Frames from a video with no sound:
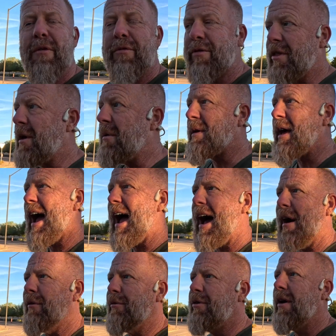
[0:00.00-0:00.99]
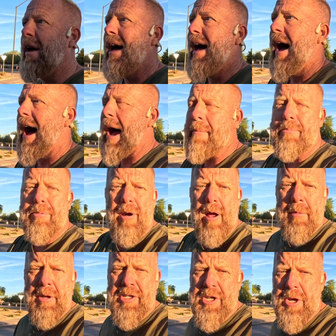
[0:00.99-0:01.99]
for them to have. I
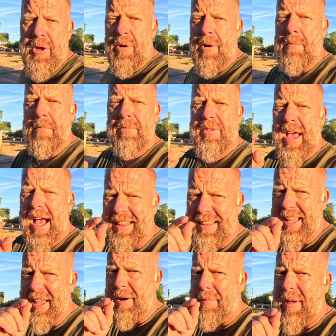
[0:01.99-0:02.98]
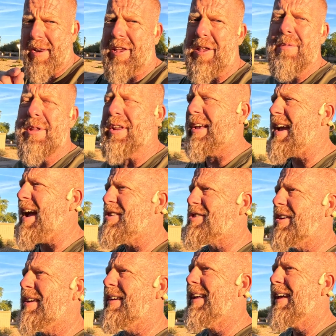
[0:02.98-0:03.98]
promise you that little bit of
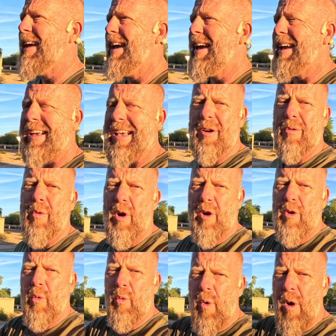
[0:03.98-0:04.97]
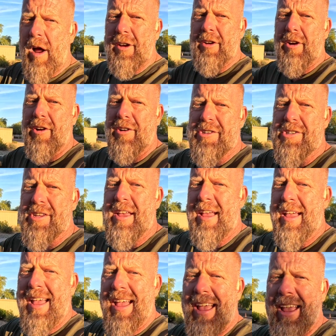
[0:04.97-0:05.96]
communication can work wonders
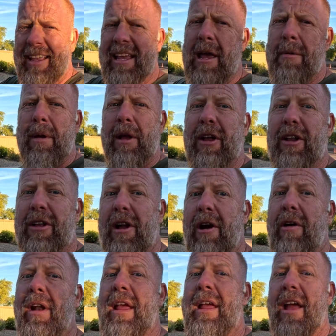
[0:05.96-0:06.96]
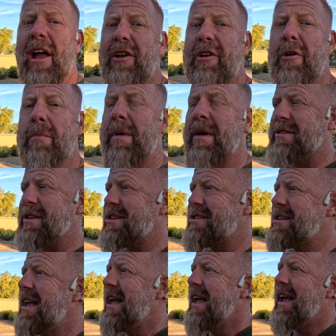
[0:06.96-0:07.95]
and keeping clarity in your business.
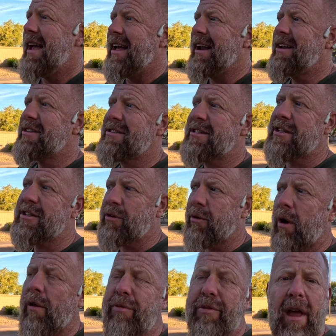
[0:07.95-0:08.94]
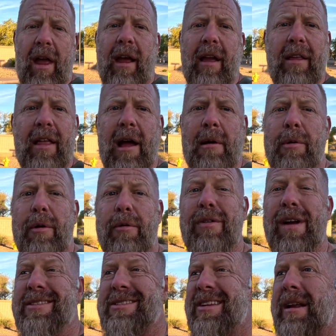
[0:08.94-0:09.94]
It is the sort of thing that
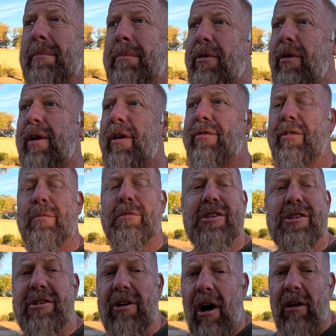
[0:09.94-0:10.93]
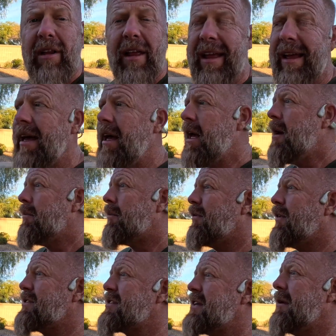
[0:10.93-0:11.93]
prevents an employer from stalling,
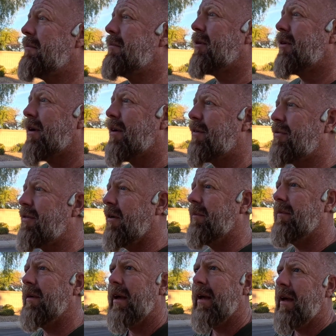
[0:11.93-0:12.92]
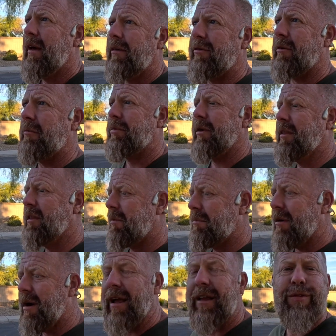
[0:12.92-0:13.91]
prevents an employer from putting the
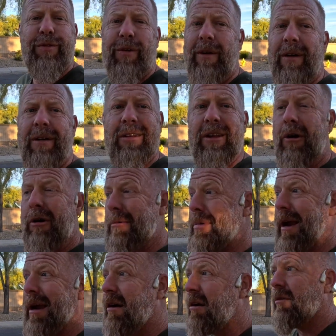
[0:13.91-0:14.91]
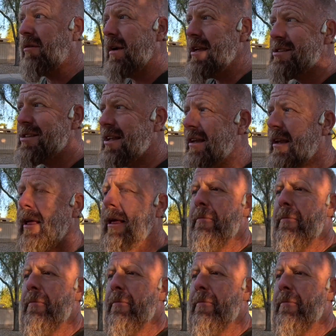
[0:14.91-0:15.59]
brakes for no apparent reason.